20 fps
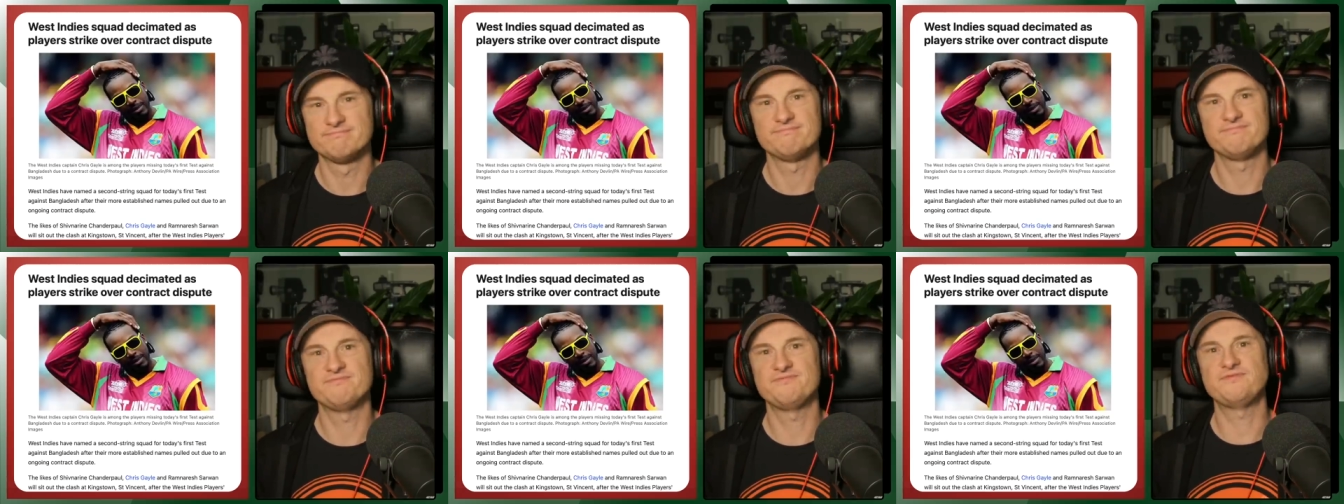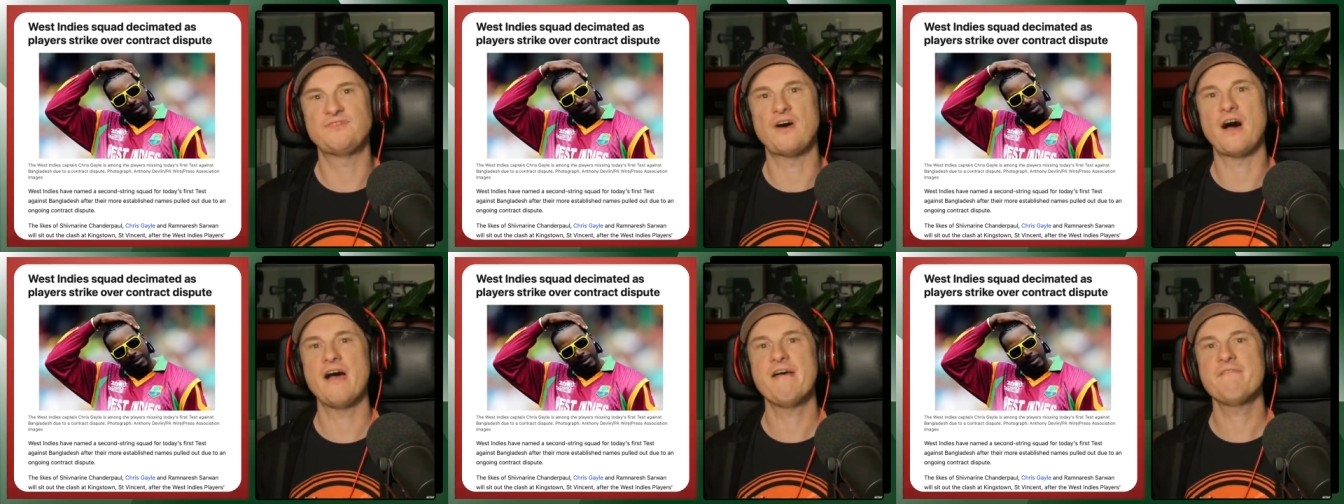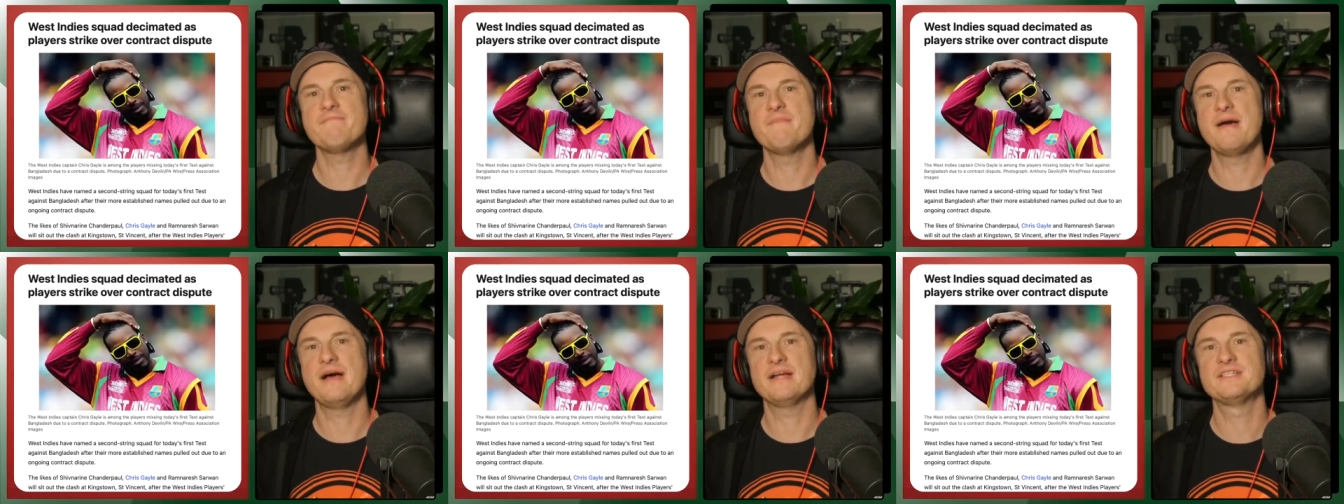
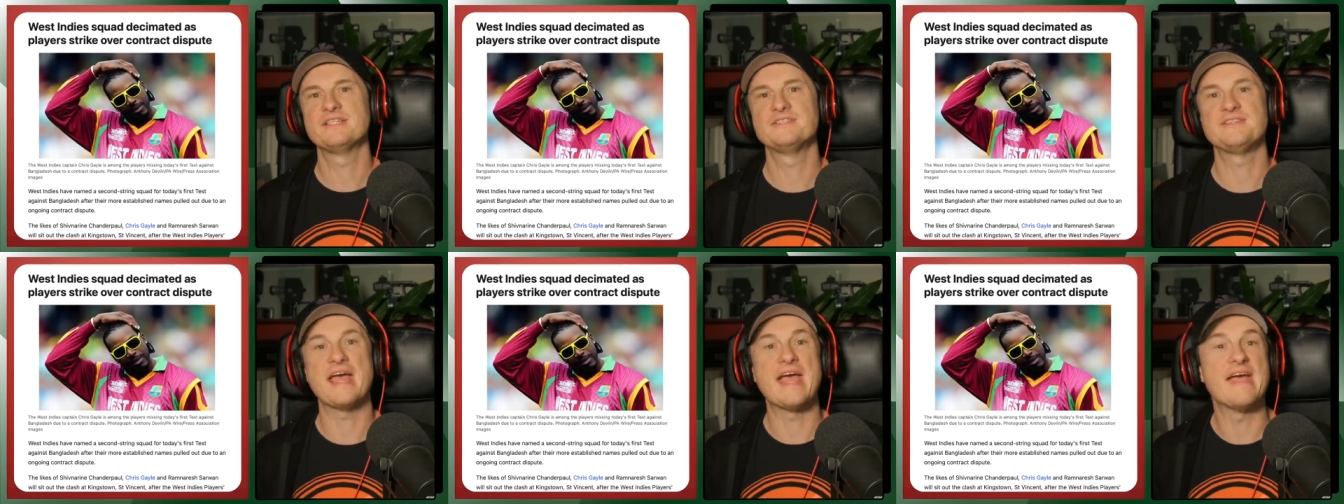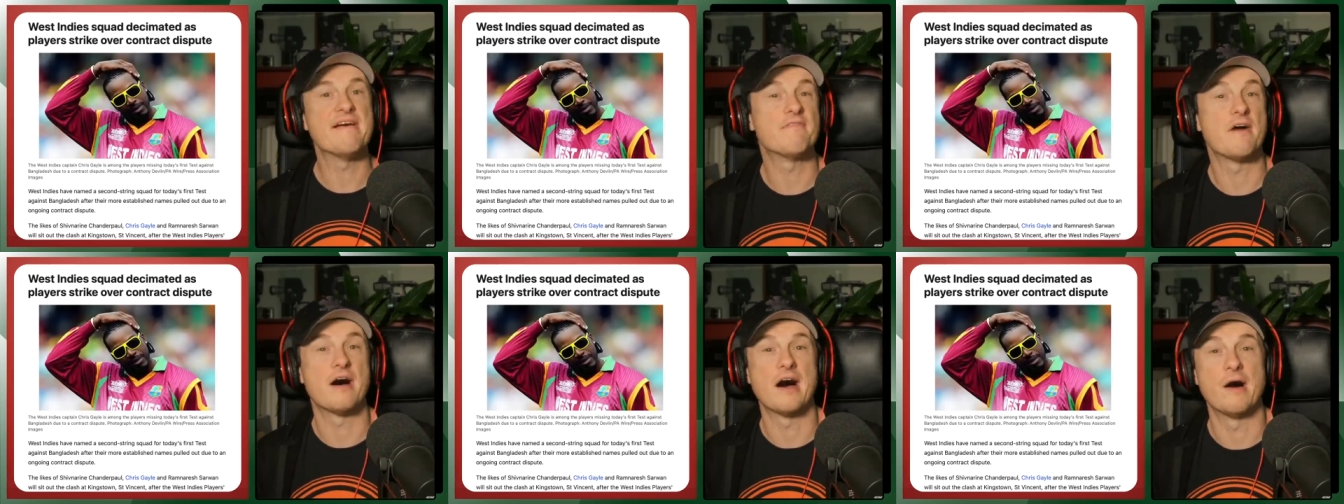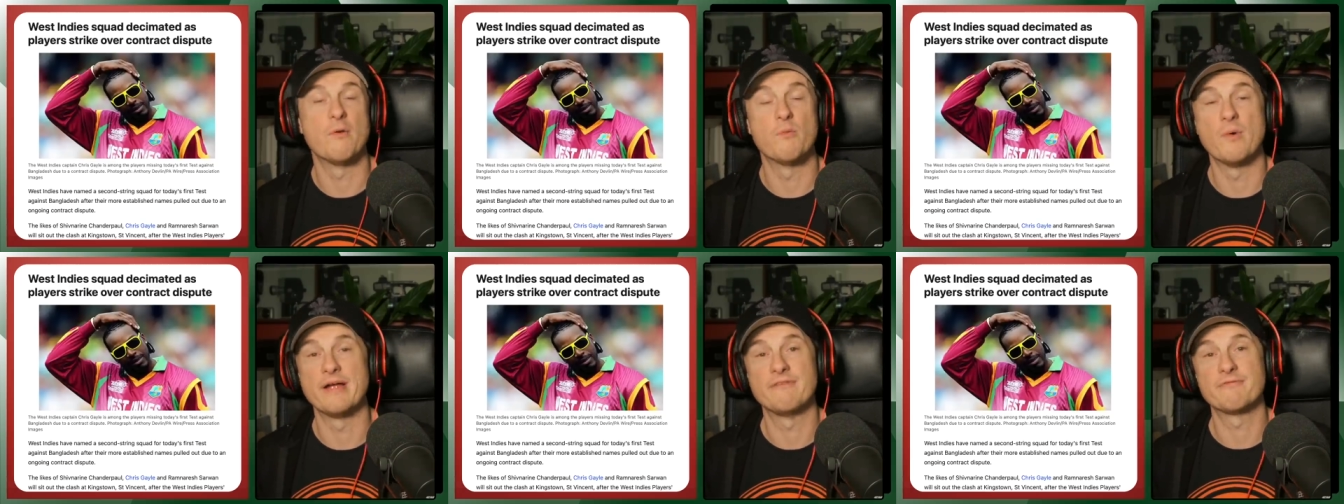five matches ever
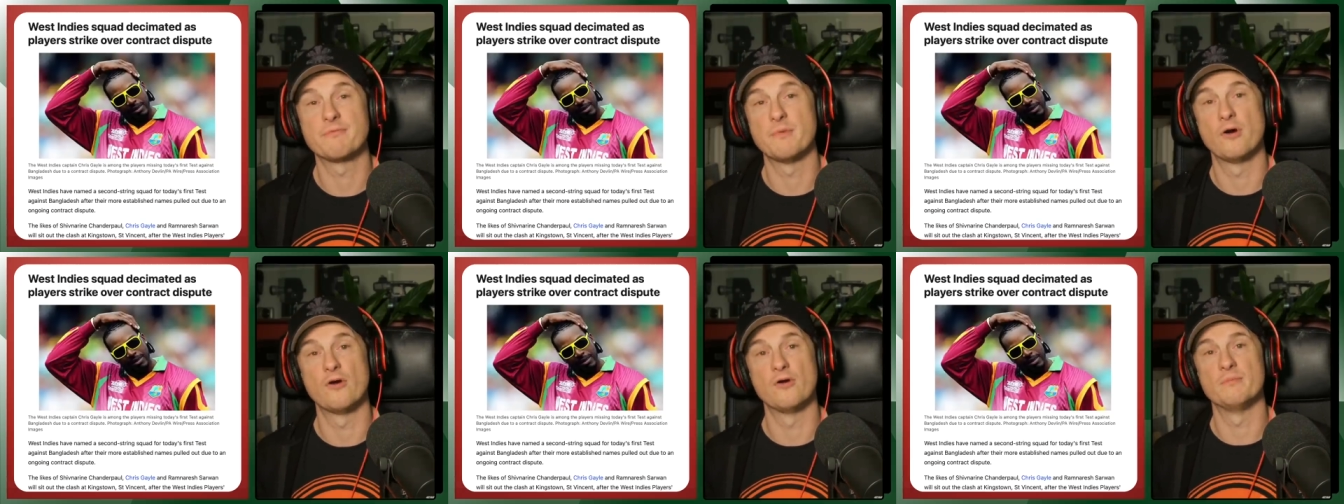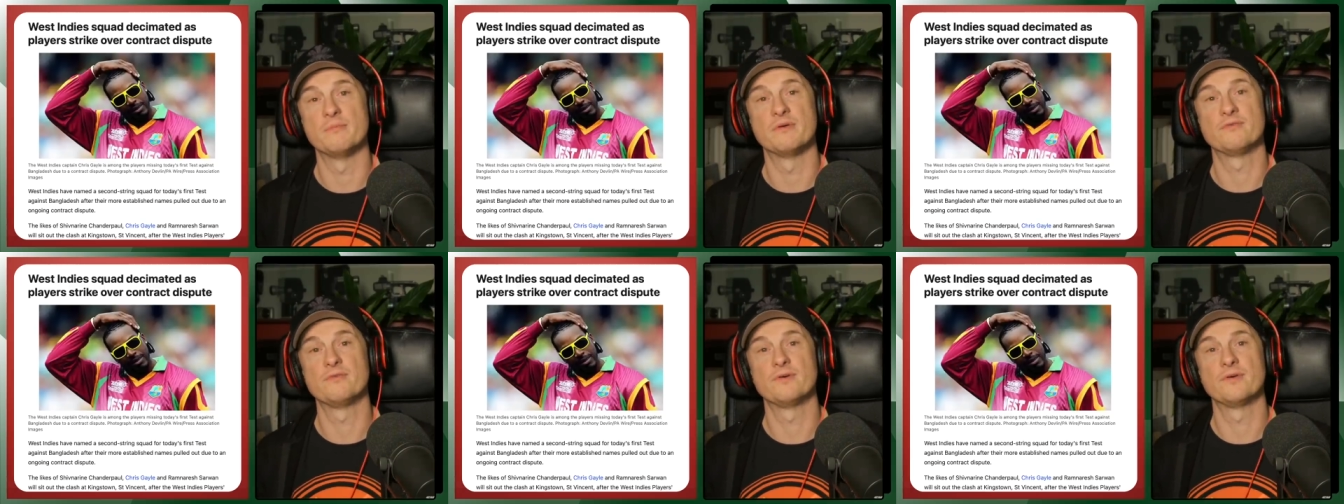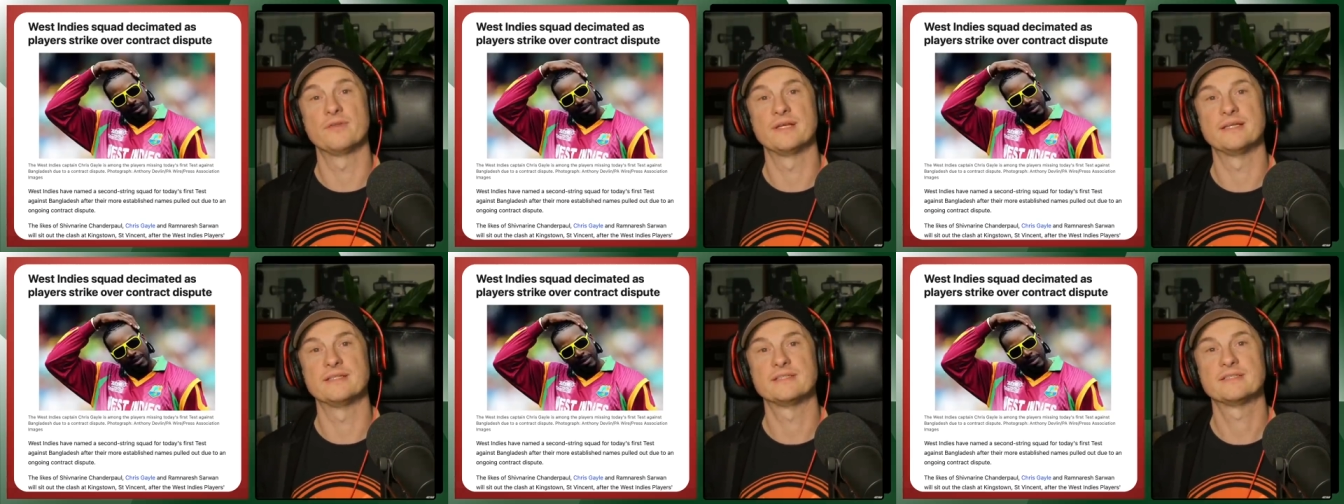away from home
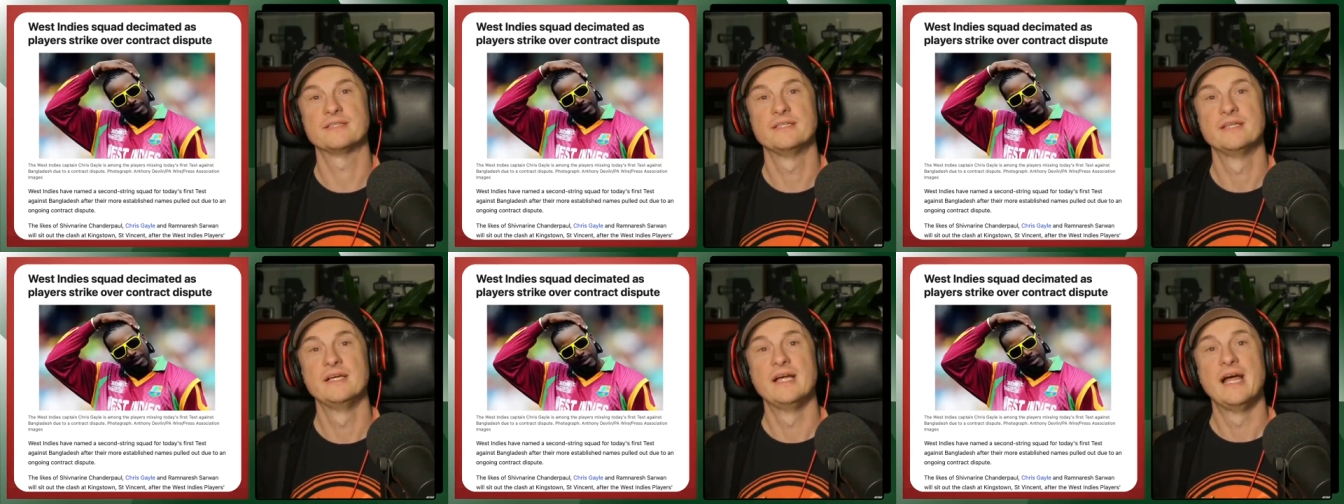before this.